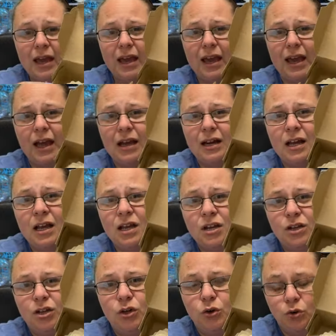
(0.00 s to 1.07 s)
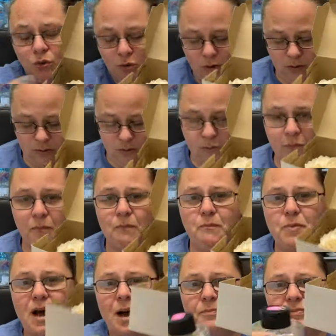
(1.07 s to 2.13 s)
and you
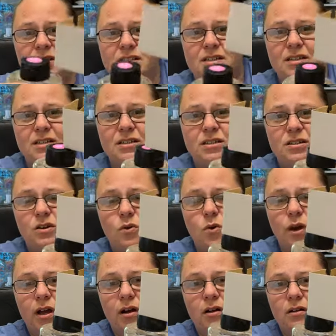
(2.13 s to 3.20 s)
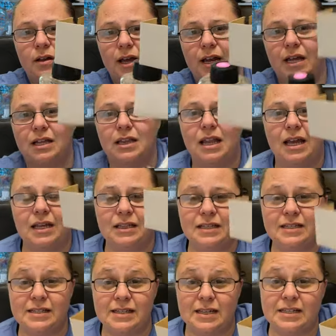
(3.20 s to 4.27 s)
pop this into the oil and it
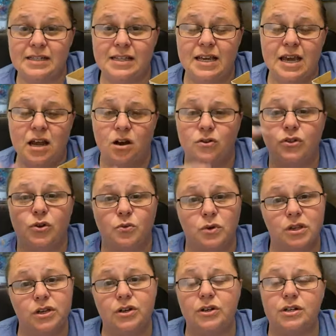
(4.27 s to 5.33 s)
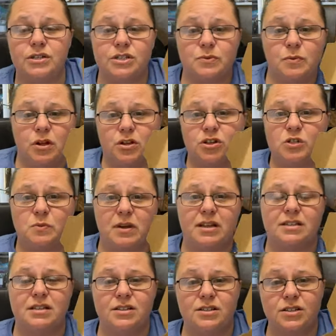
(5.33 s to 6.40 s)
lightly scents the air. They're really good in smaller
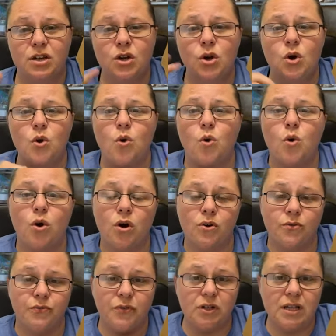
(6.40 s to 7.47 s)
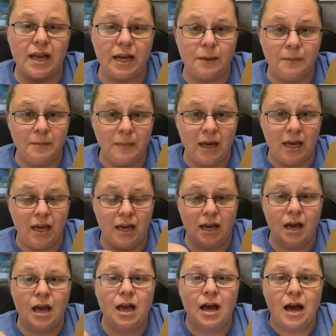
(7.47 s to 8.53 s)
spaces. Or for like
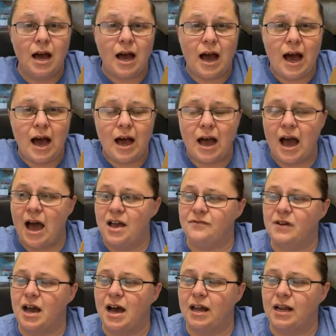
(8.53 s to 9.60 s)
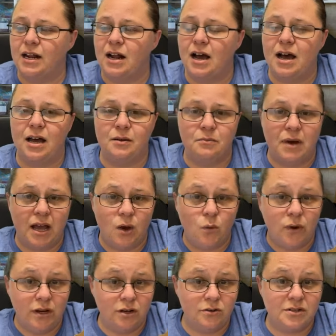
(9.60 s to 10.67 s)
me, I've got it on my
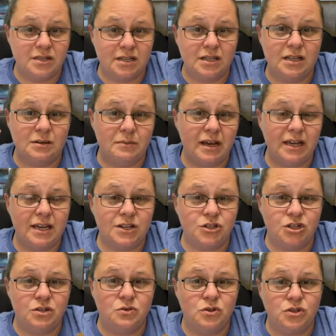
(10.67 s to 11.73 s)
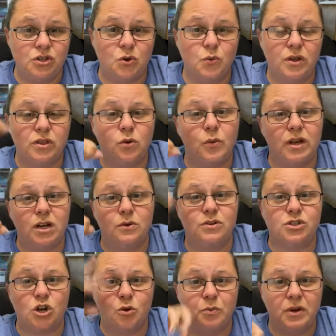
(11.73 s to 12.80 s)
windowsill in my kitchen. So when the window
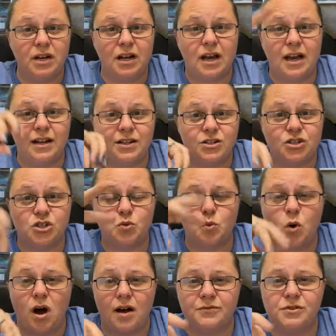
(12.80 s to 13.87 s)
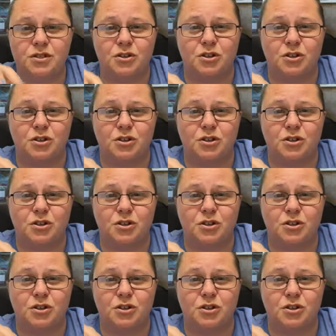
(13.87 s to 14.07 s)
is open, it kind of just wafts